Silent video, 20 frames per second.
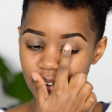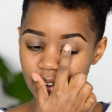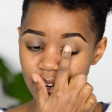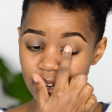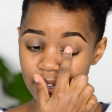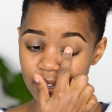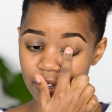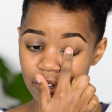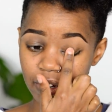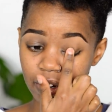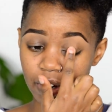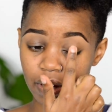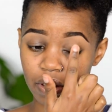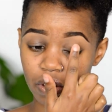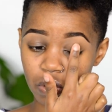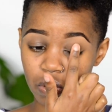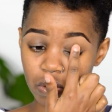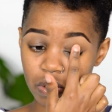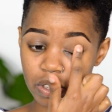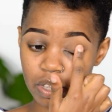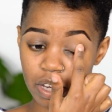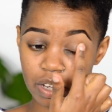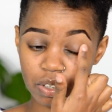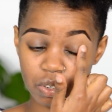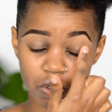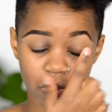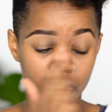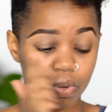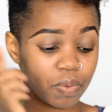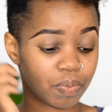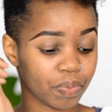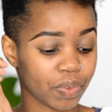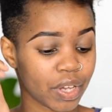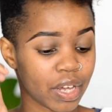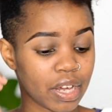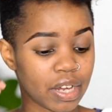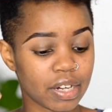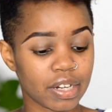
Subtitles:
just use that to